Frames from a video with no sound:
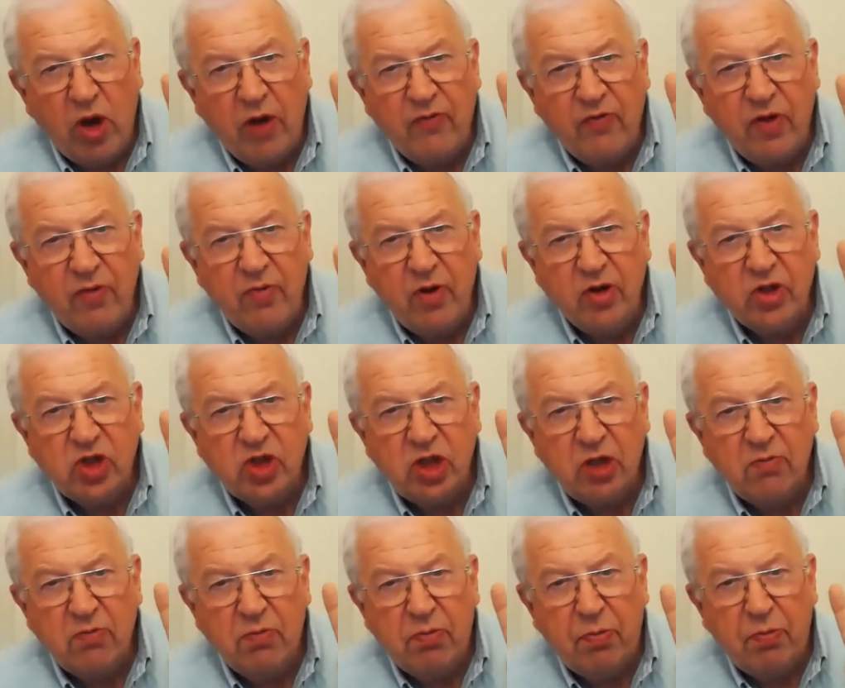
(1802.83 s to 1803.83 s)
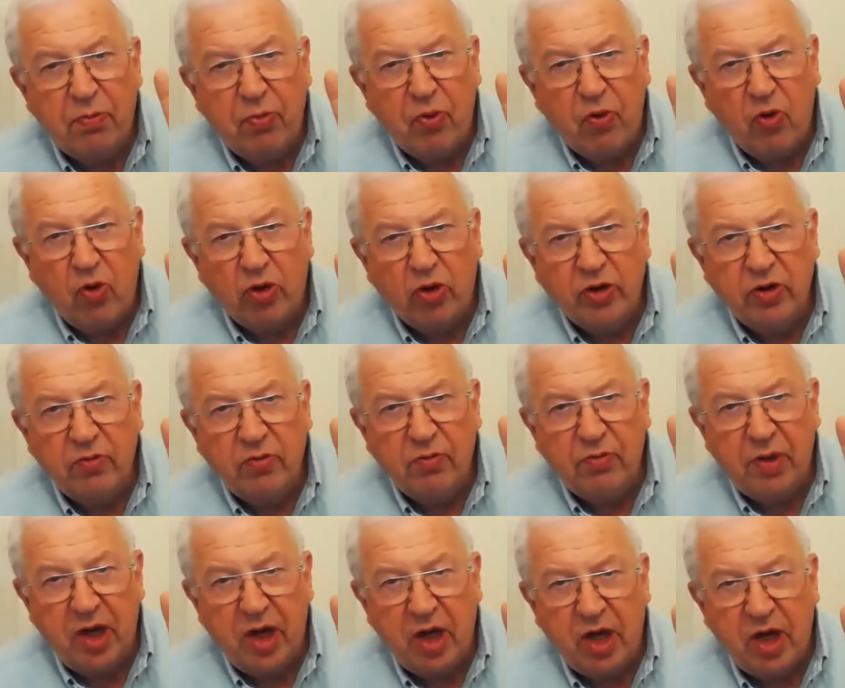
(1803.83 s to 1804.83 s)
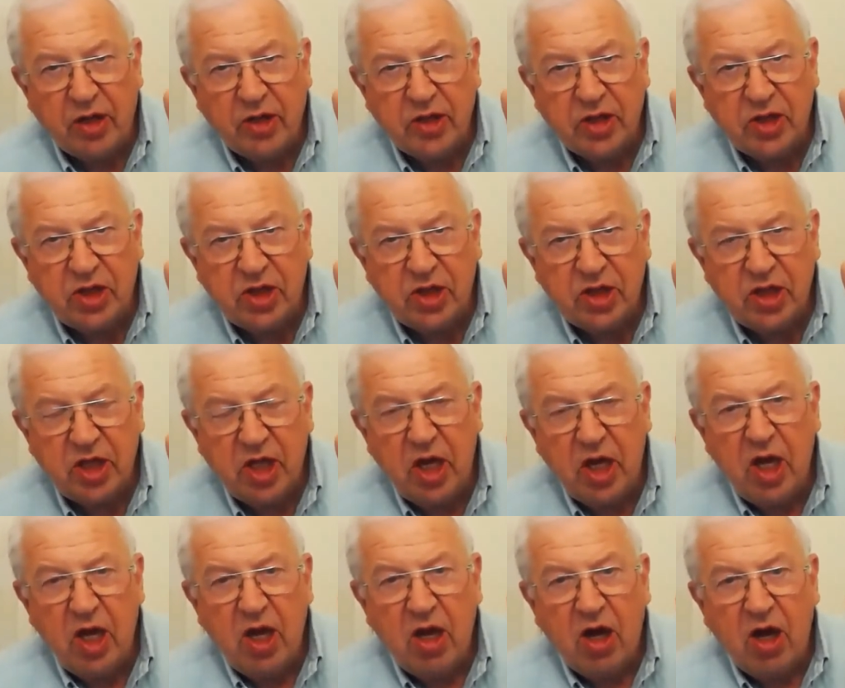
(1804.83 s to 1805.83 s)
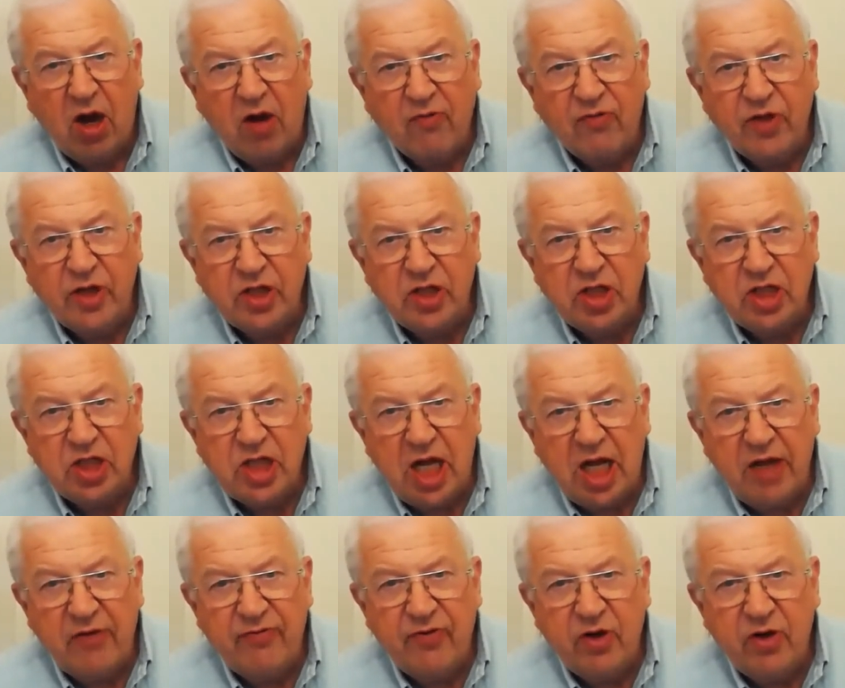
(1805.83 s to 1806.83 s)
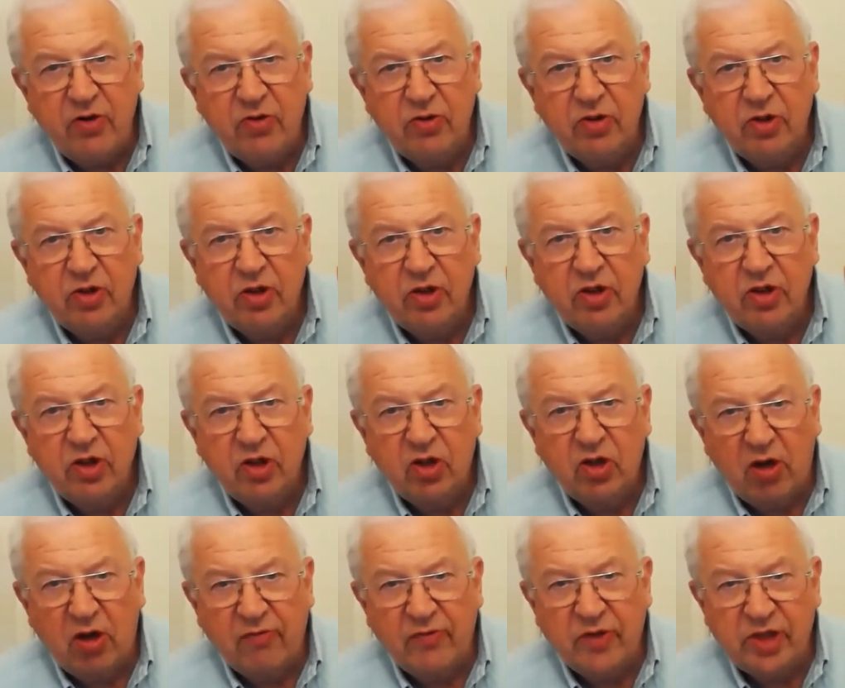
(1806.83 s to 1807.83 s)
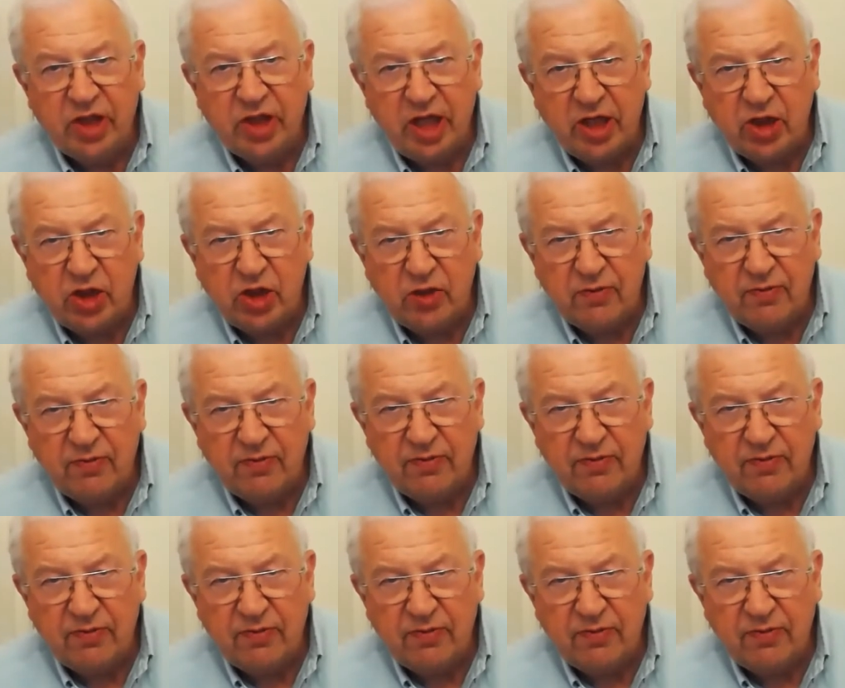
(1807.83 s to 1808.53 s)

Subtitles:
of the most important parts of this telephone conversation.